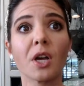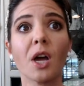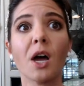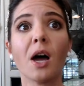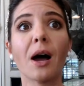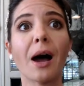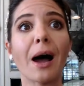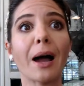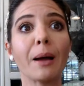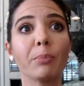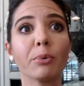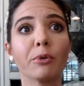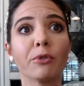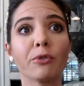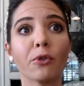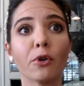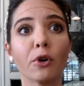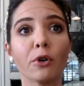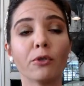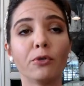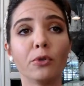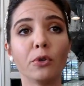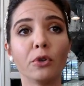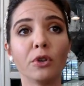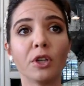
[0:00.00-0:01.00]
I prefer a
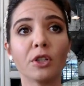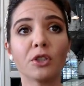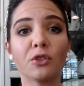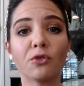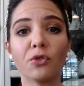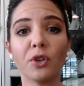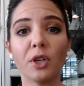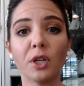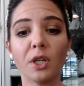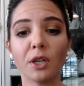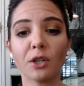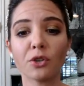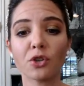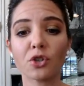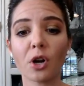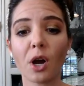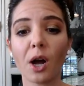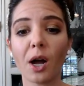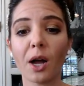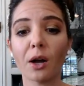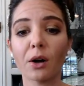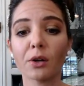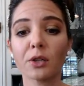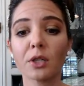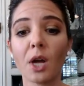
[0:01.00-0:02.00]
food that's feeding
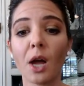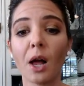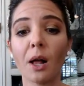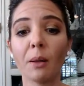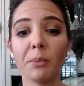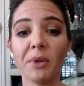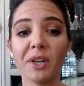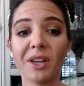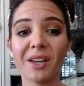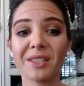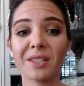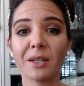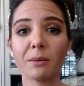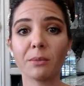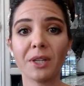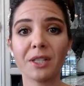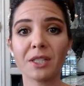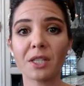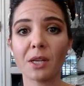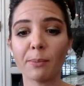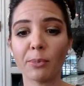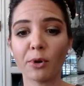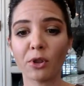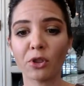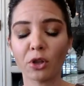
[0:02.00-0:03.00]
child because it means
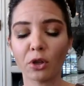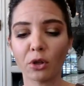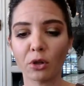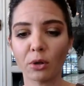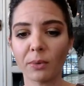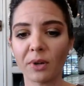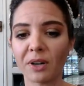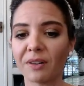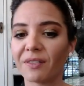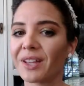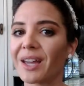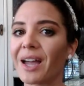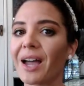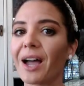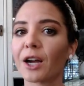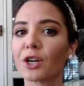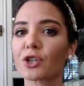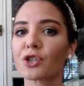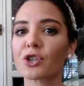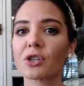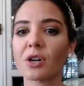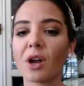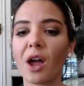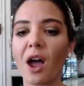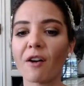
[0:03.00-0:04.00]
they put a little bit of the
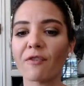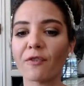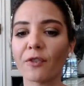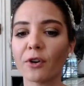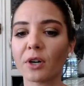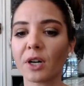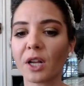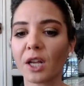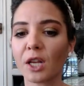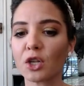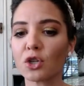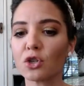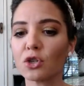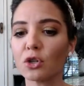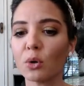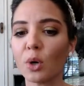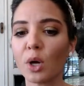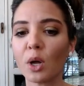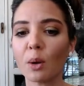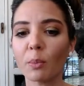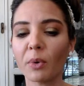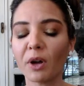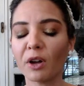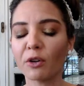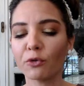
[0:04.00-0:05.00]
extra effort into
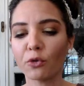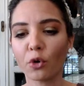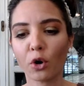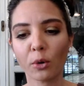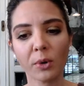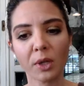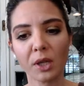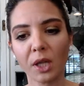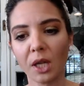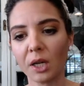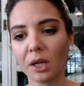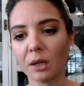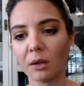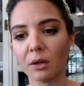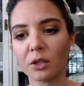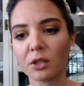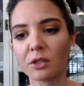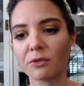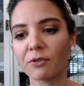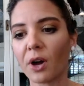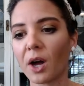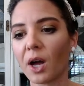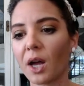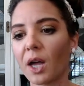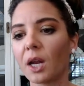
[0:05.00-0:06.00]
it, but formulated is
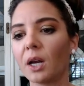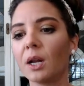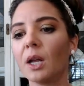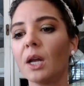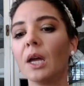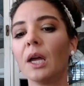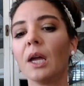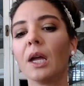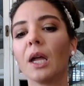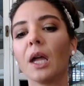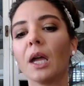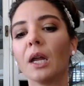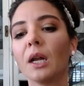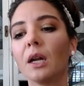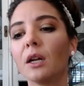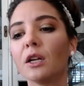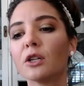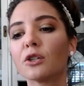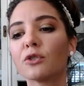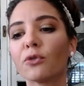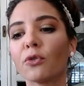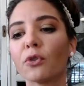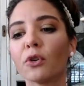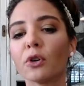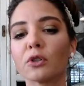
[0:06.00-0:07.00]
fine. And it
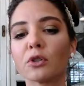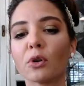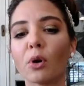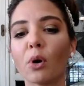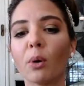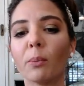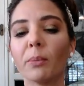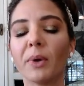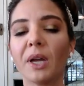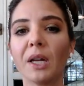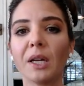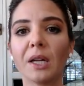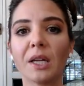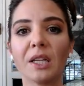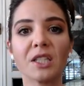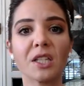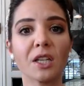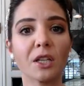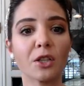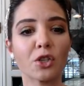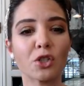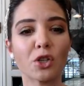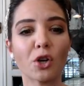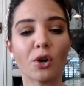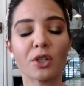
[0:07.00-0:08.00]
is for adult maintenance
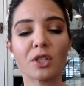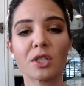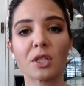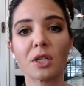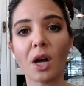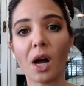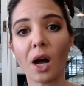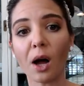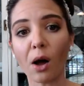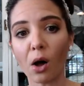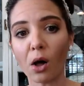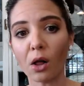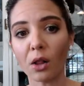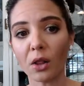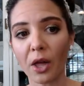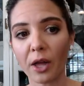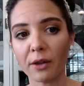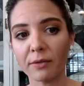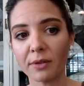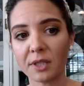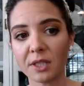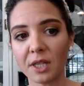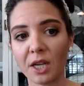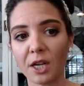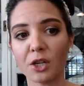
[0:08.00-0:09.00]
and so it's not all life
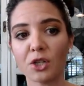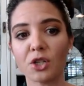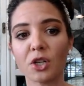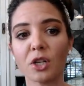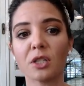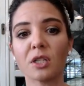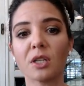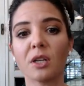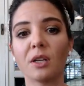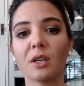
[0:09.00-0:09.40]
stages. It's